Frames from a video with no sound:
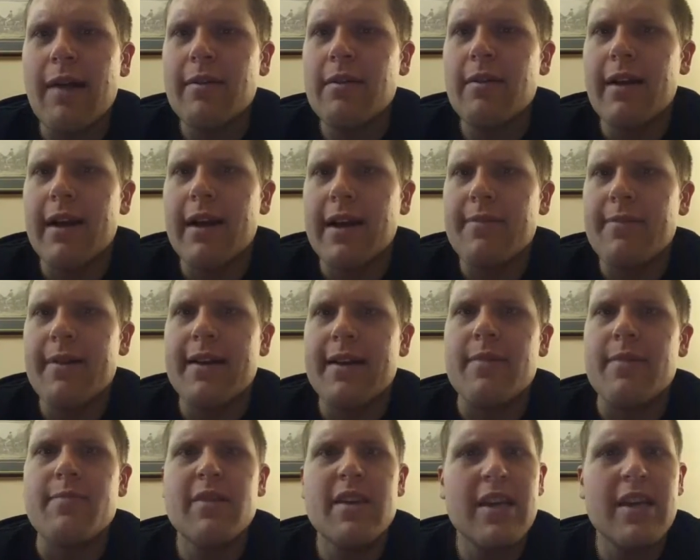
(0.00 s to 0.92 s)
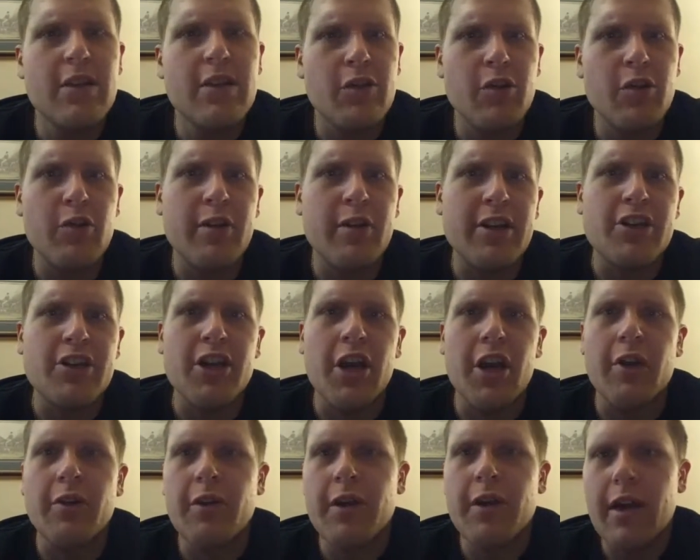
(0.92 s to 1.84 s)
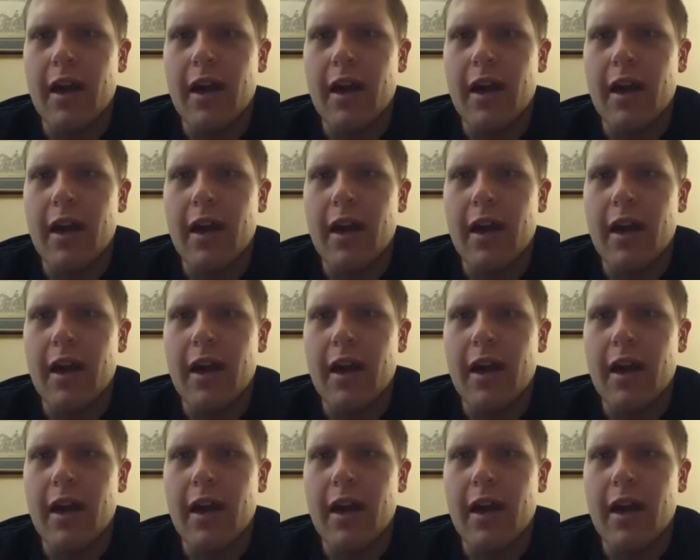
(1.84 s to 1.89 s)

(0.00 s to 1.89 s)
recommend a Pinot Grigio.